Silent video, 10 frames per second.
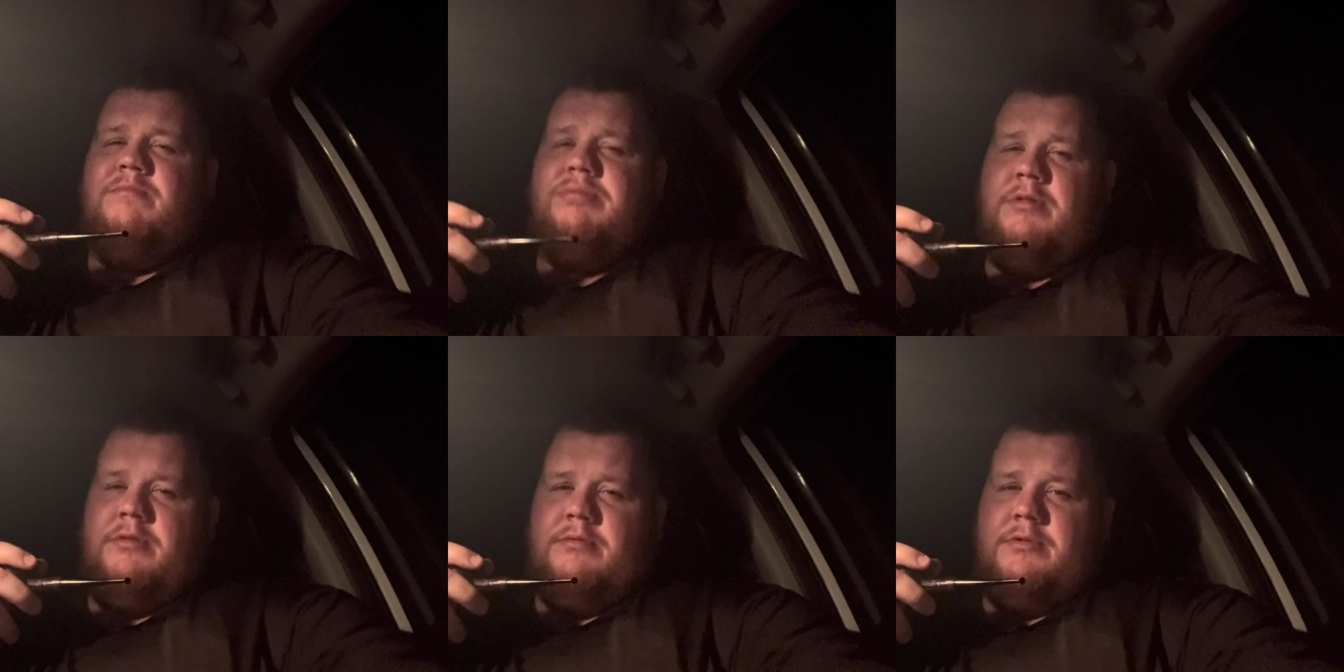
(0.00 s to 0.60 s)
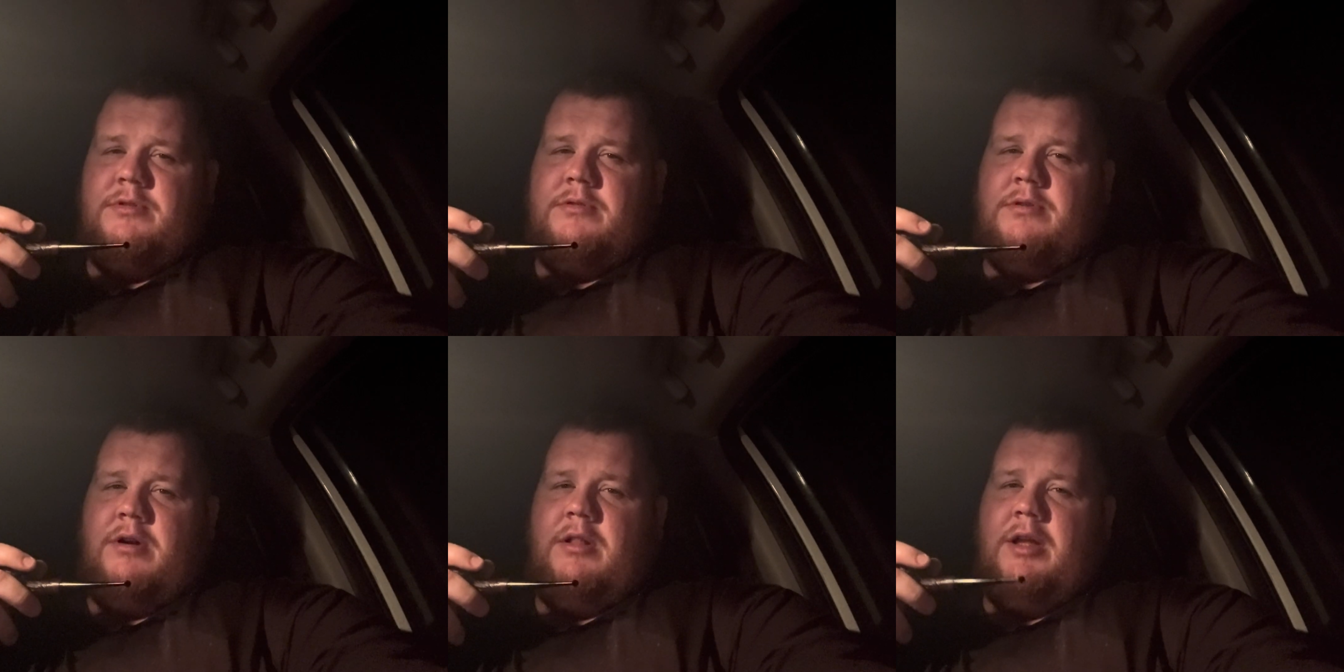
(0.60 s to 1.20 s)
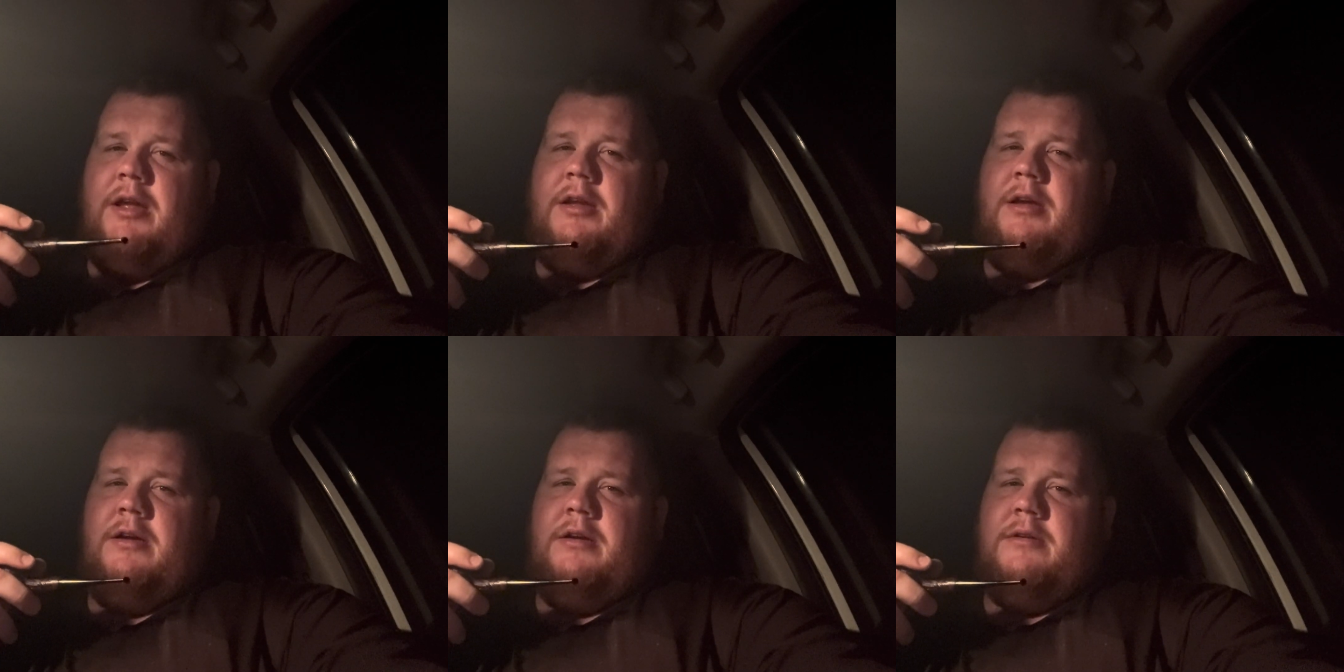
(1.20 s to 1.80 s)
Prunes are like
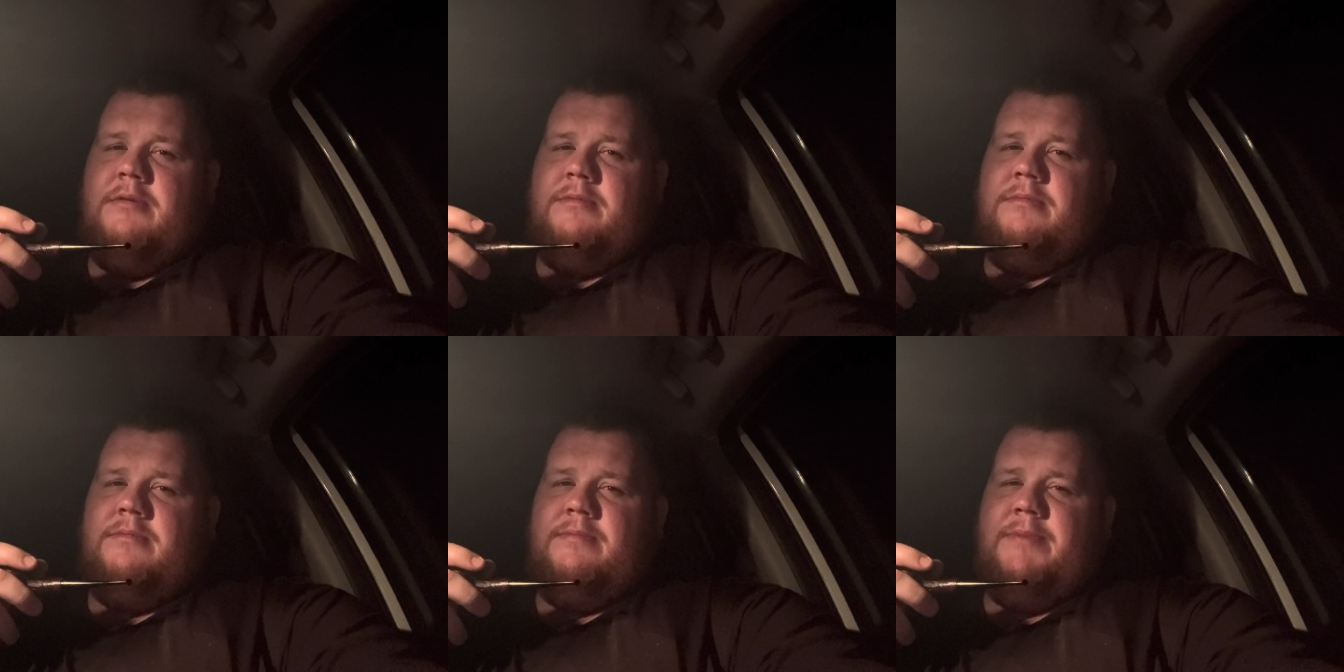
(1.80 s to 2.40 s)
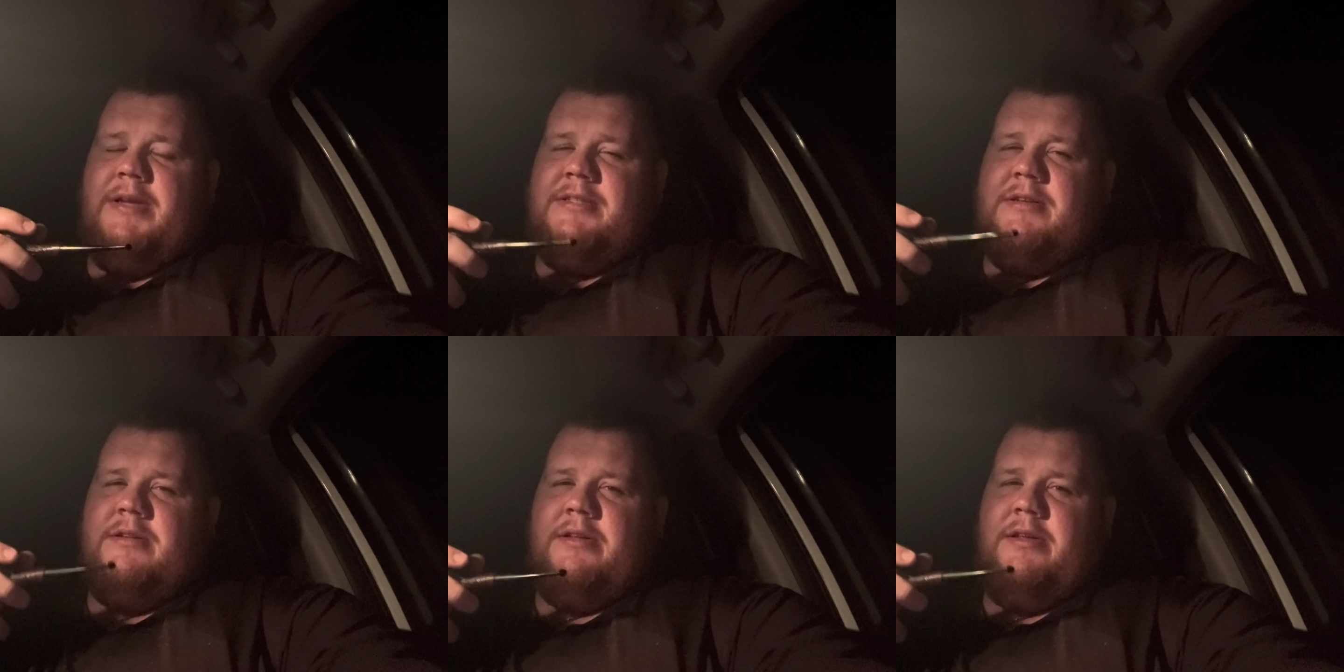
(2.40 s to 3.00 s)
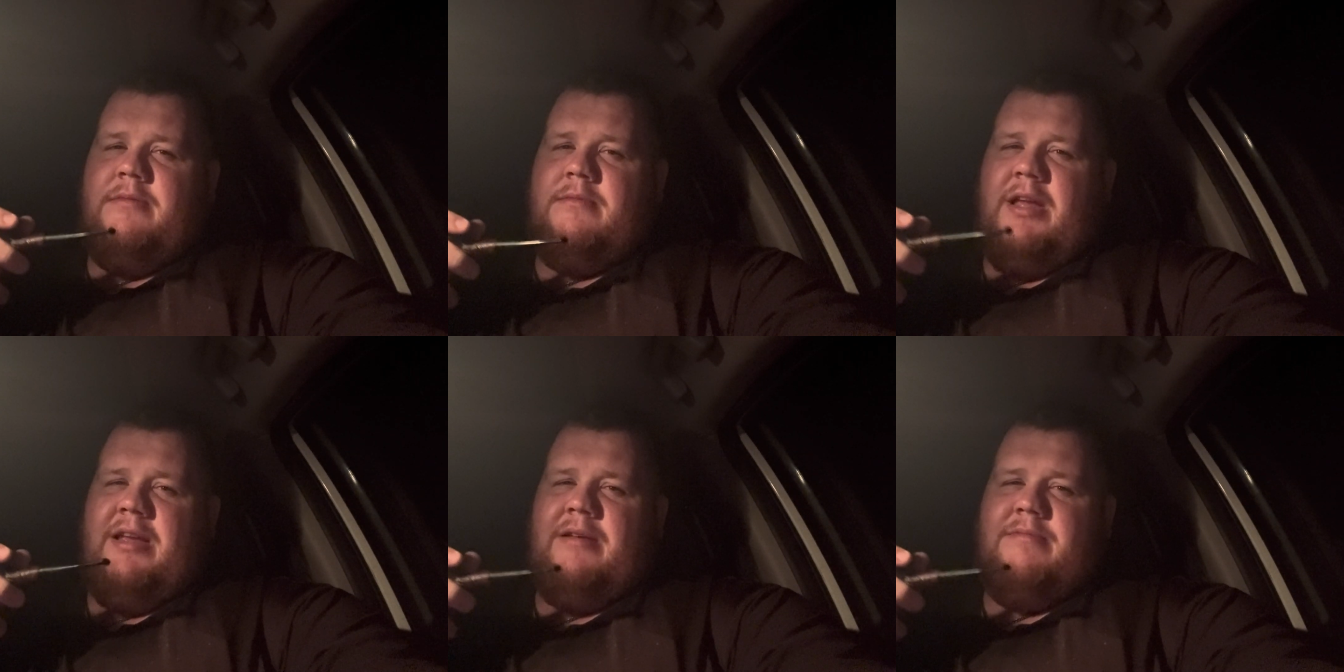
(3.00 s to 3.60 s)
basically
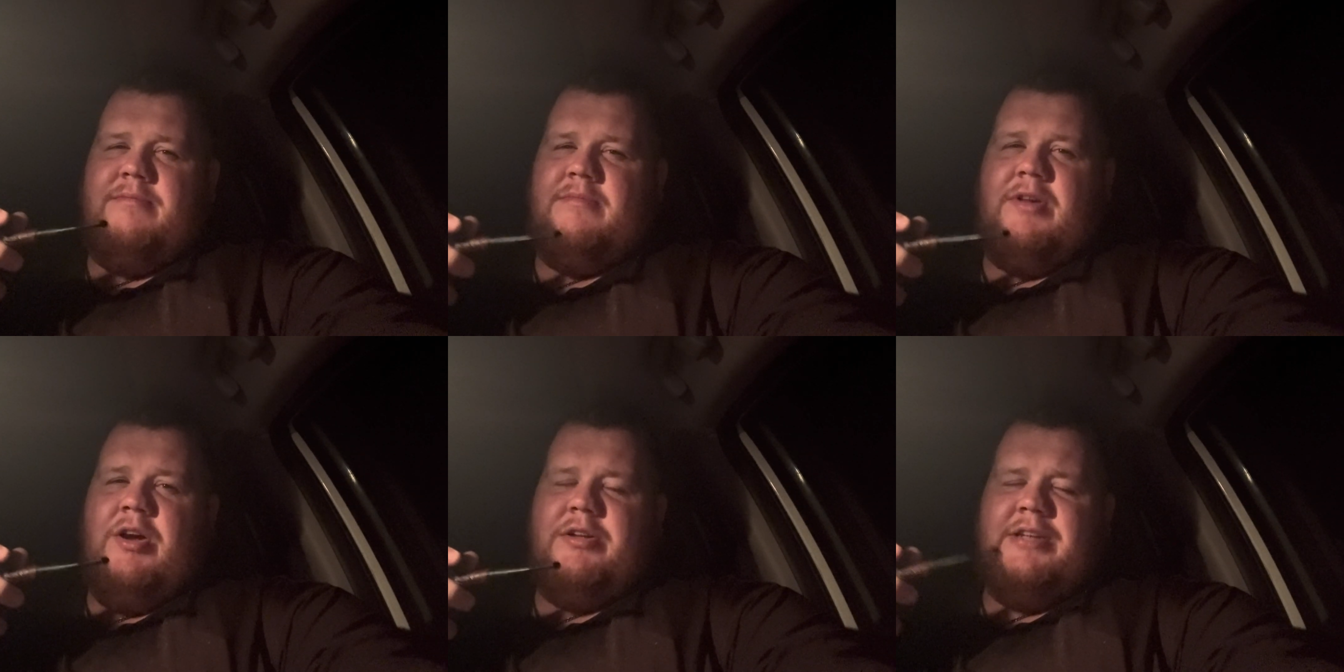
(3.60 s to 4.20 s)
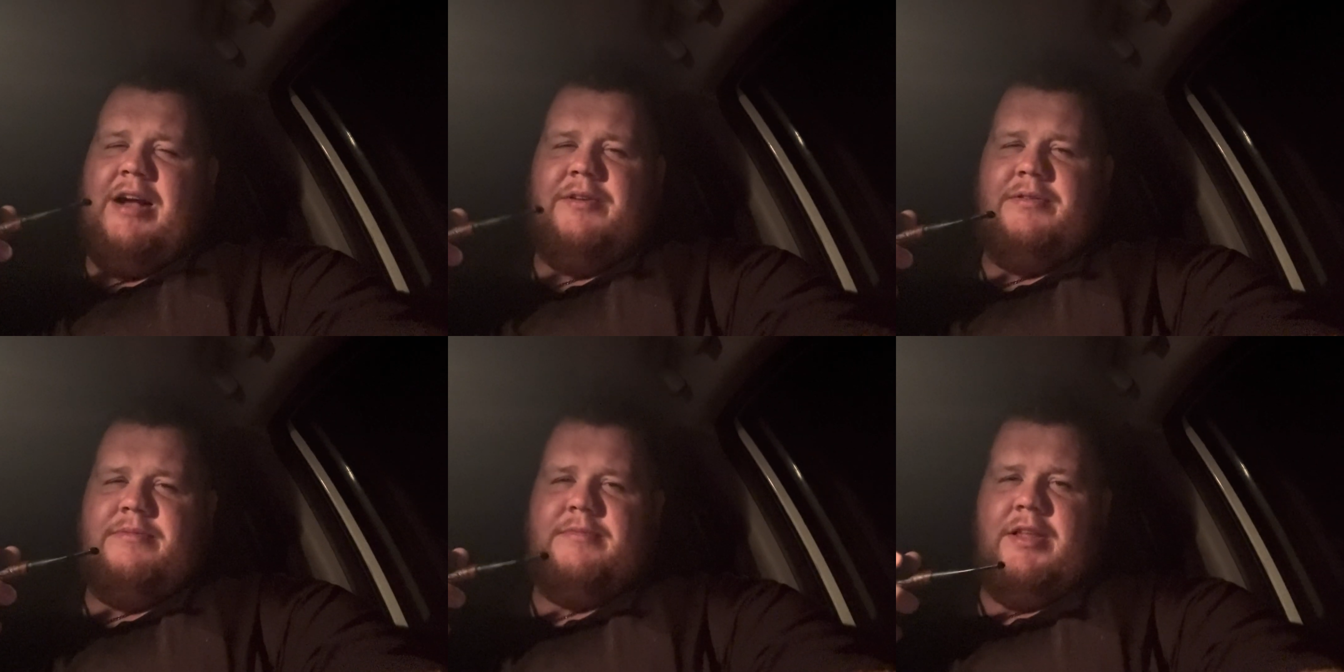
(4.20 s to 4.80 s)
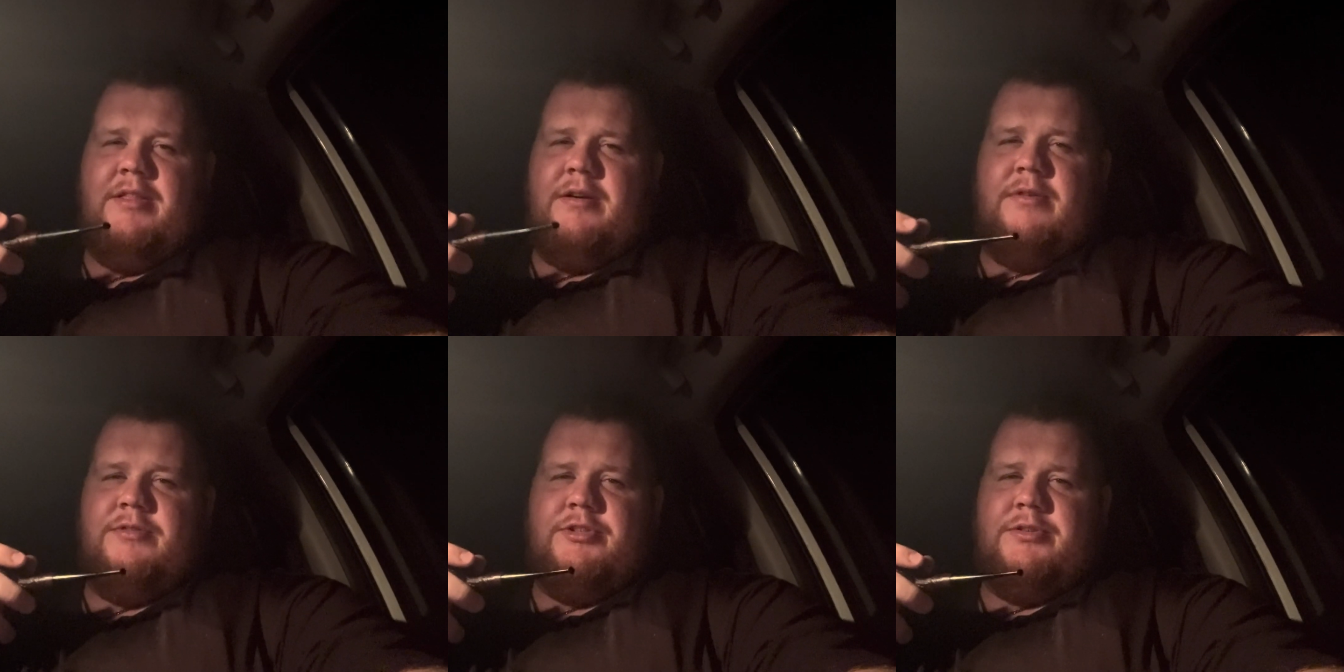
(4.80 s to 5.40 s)
like cooked down in their
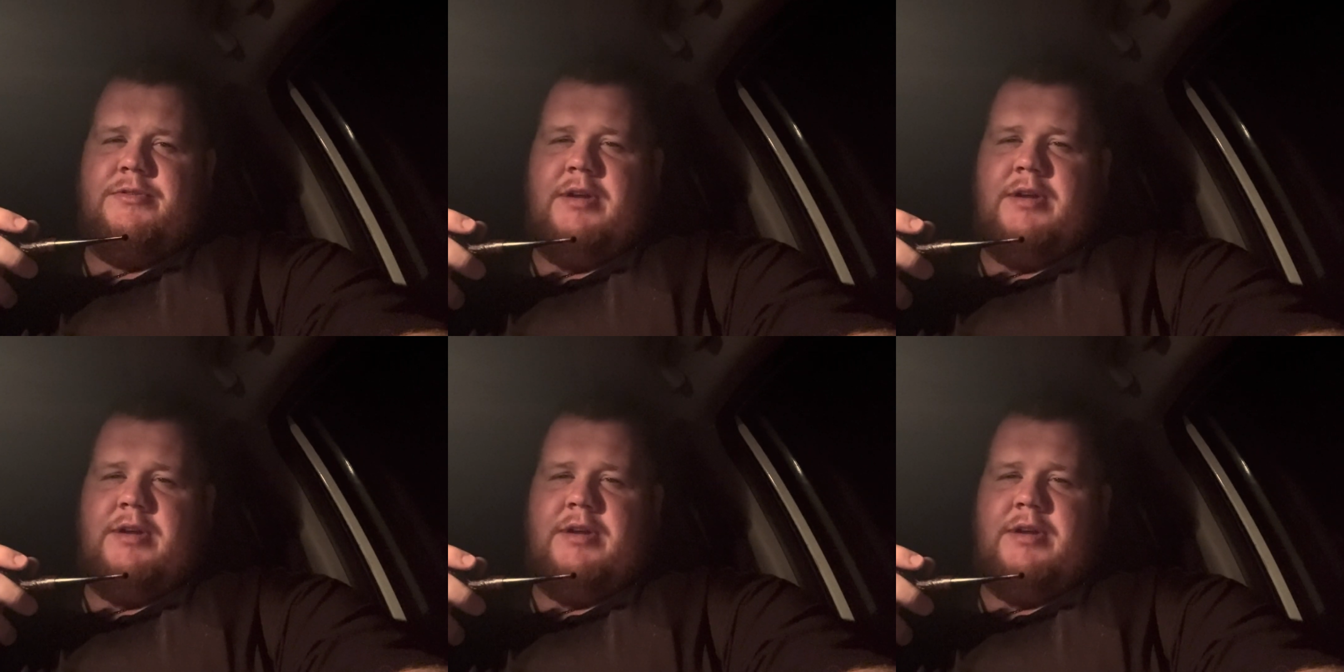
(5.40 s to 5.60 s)
own juice.